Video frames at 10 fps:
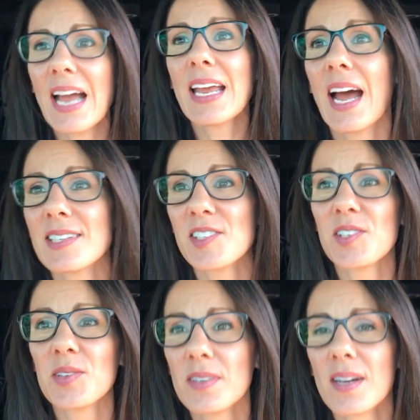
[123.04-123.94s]
"I got
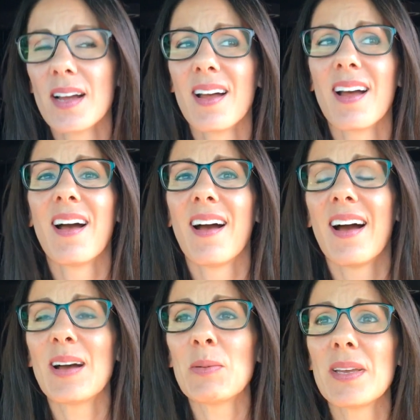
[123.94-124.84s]
you."
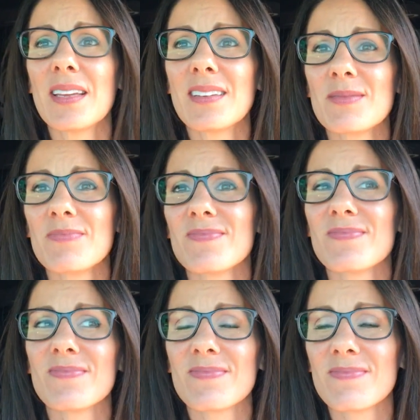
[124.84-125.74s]
I mean,
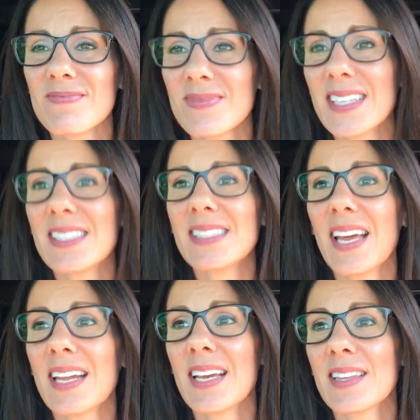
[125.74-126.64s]
is
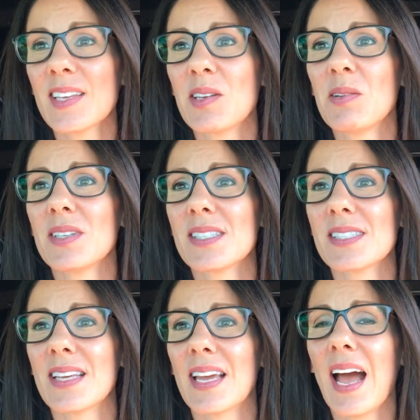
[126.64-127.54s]
that not the cutest
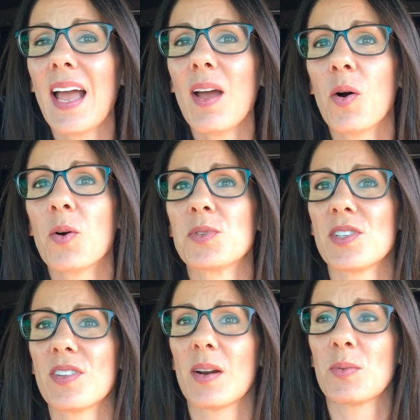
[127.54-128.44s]
thing? I hope she
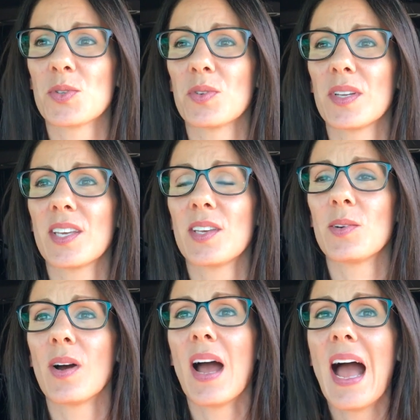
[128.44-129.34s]
thought it was really
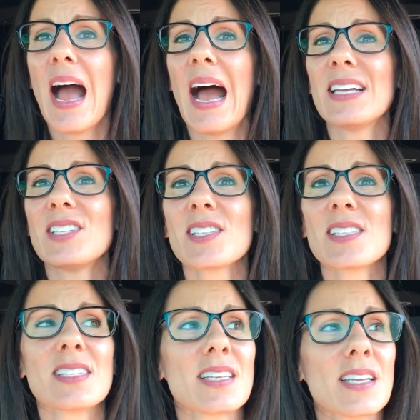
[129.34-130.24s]
cute. I just,
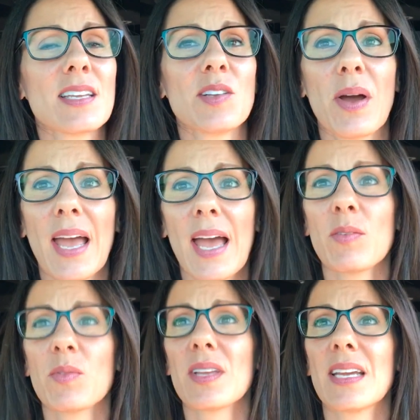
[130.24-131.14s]
you know, I
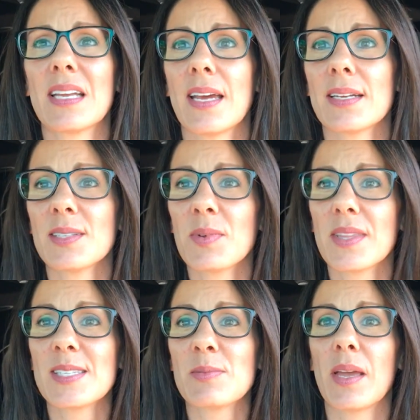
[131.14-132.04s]
haven't really connected with
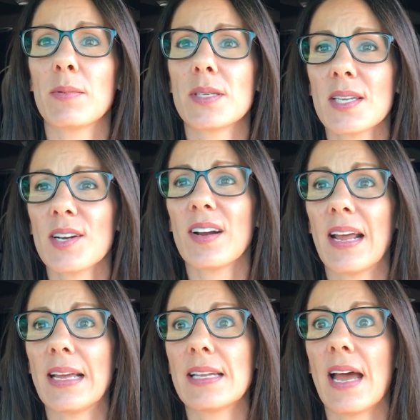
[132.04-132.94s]
this babysitter, and
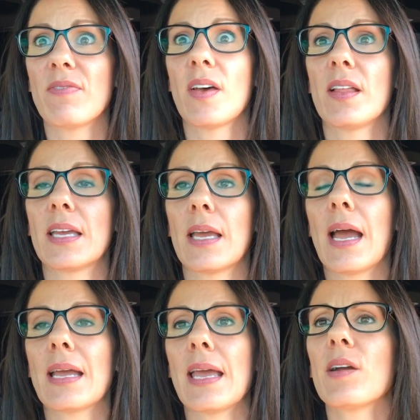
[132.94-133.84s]
I felt like,
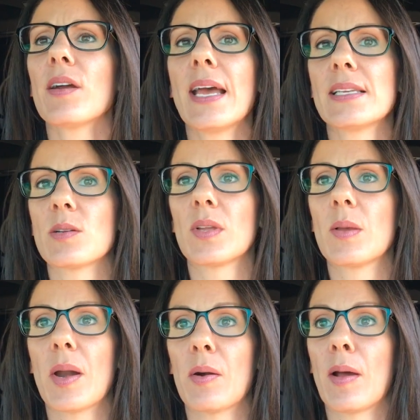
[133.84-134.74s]
Ari hasn't really
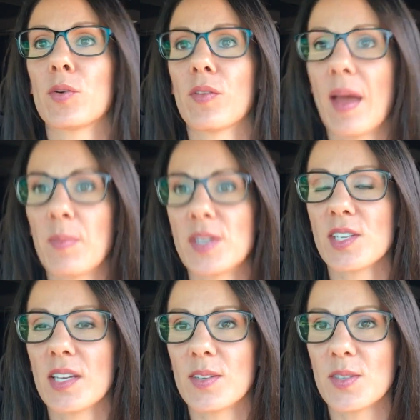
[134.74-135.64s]
been around her that much
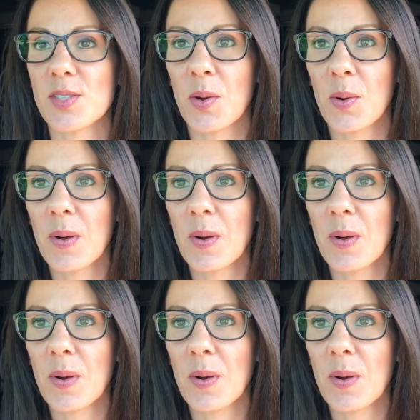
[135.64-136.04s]
either, so